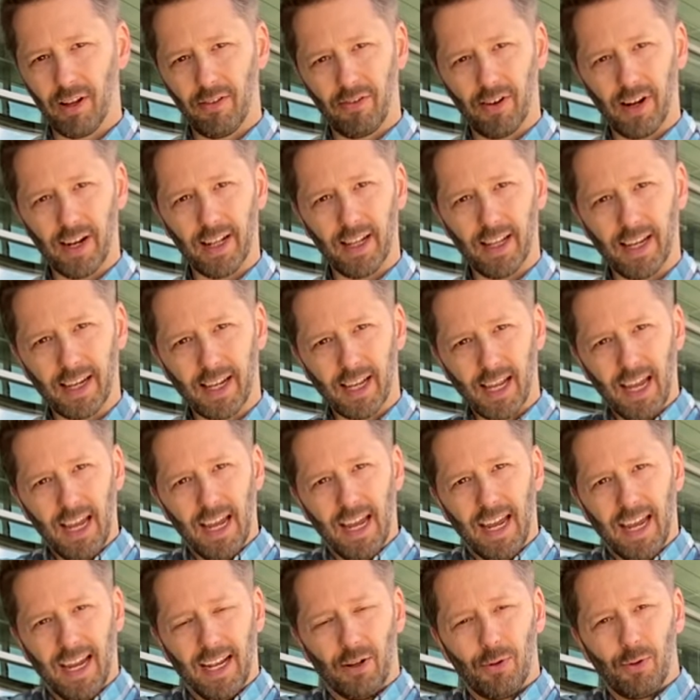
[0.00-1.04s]
I find like
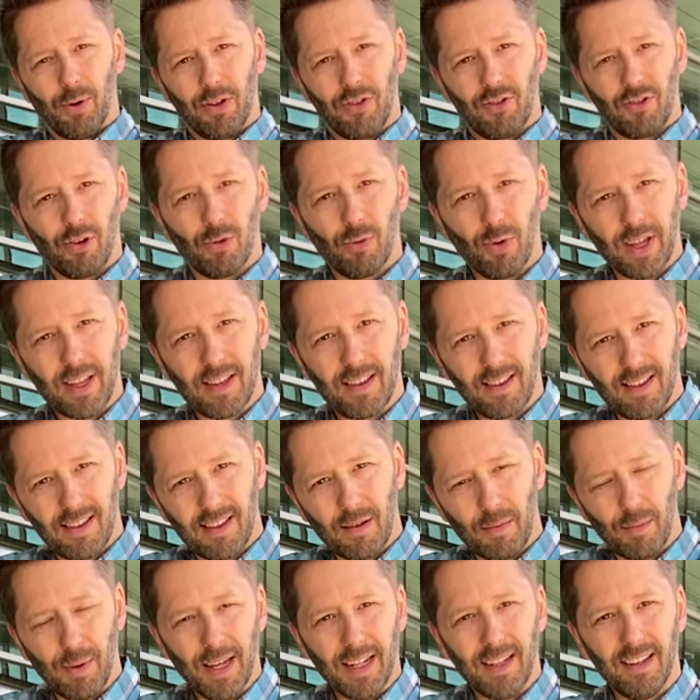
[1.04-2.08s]
it twists your
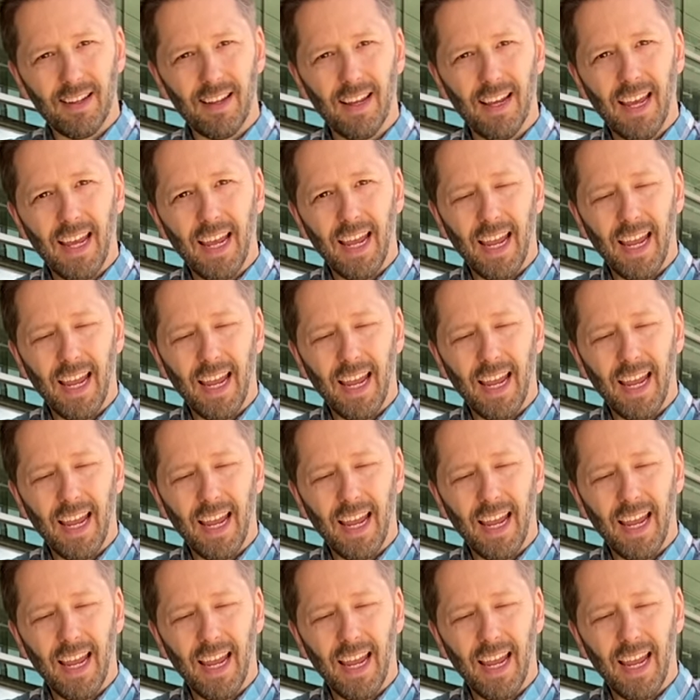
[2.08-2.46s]
wrists a bit,